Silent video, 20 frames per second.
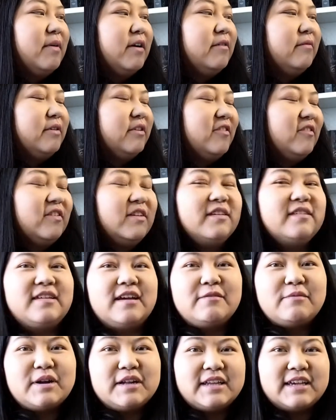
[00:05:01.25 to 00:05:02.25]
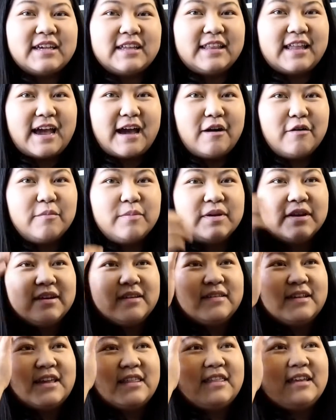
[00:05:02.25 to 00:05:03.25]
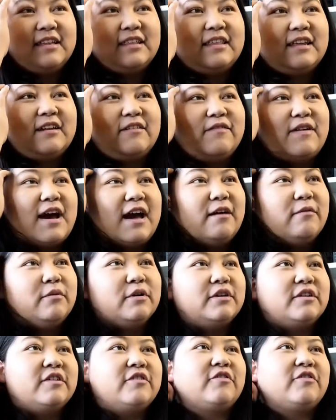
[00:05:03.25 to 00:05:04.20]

which is ironic now because I think that if I were to